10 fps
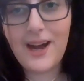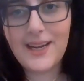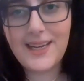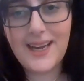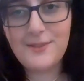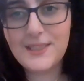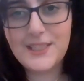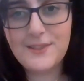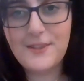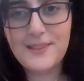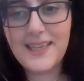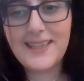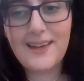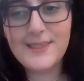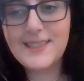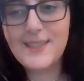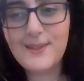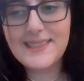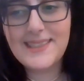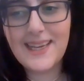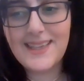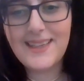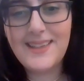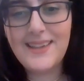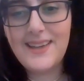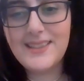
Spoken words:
I had reached 50 and I was so excited.